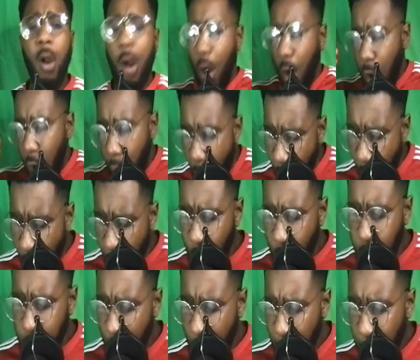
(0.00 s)

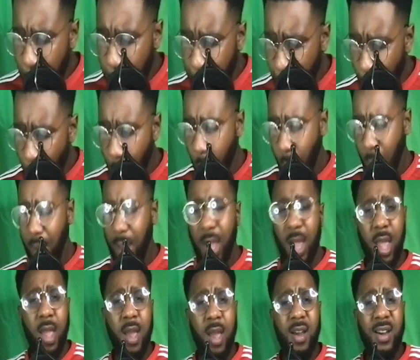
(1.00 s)
horrible
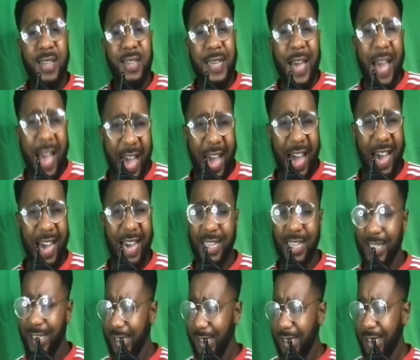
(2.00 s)
ah
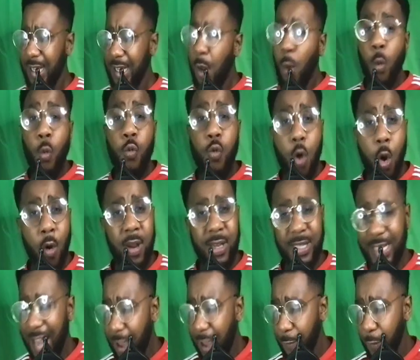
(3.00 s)
ruins
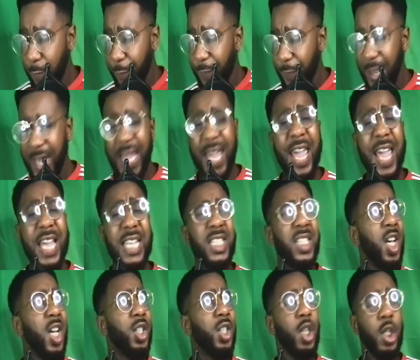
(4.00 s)
everything it's
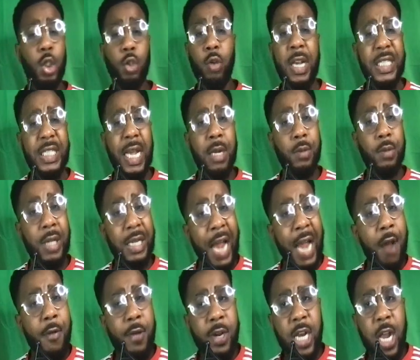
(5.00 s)
so disgrace and
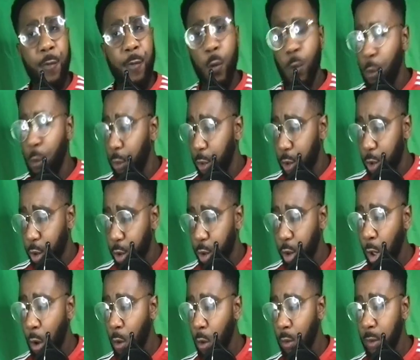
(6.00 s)
Gary Neville was
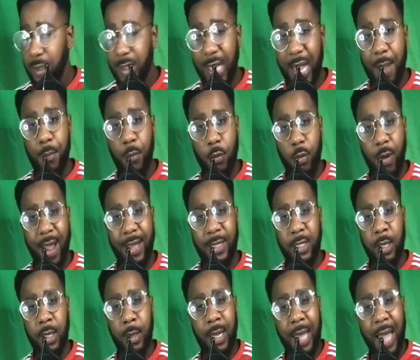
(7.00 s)
so damn right
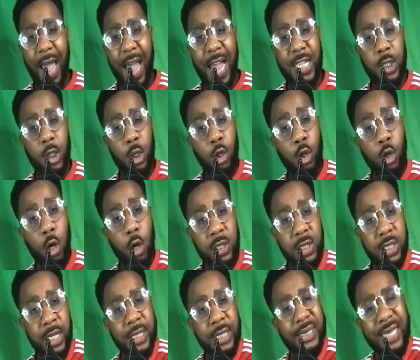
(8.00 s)
the guys lost
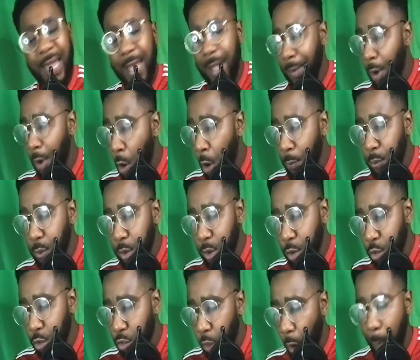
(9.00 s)
it their hopes
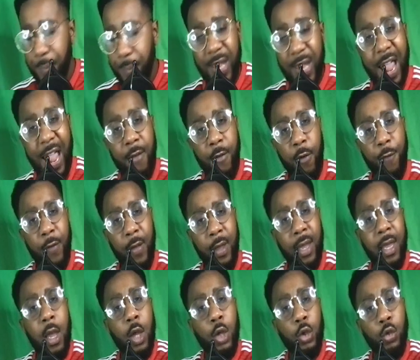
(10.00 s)
dropped everything
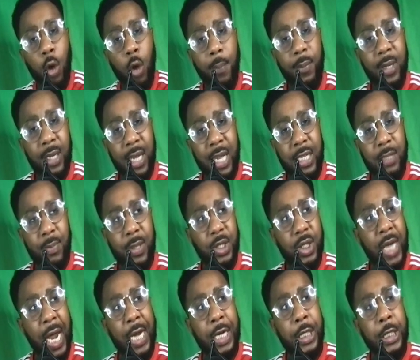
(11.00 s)
dropped against Manchester
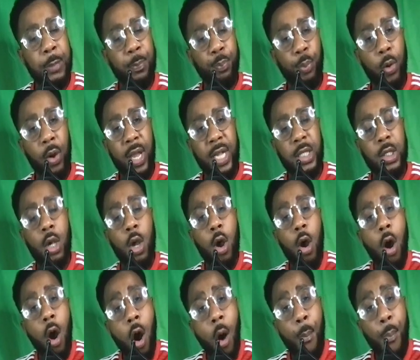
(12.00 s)
United these boys
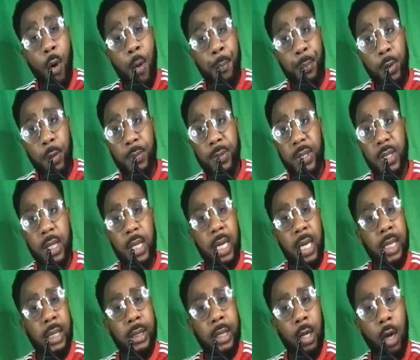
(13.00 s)
are pom poms
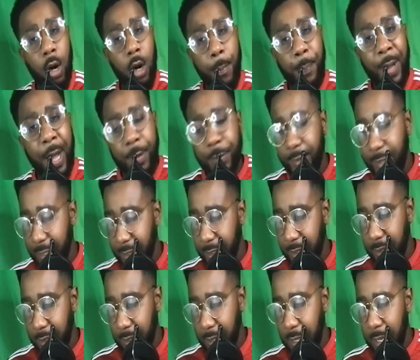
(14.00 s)
they're not about
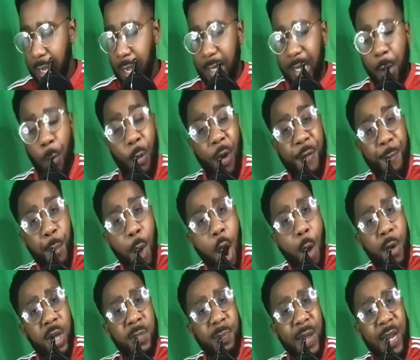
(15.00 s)
this then when
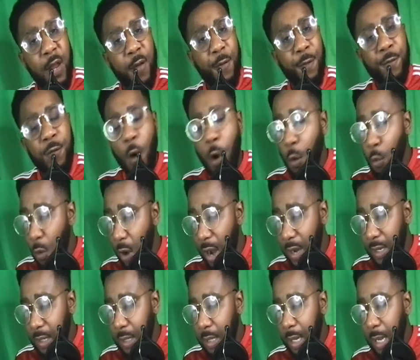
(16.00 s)
Mahrez made it 4-1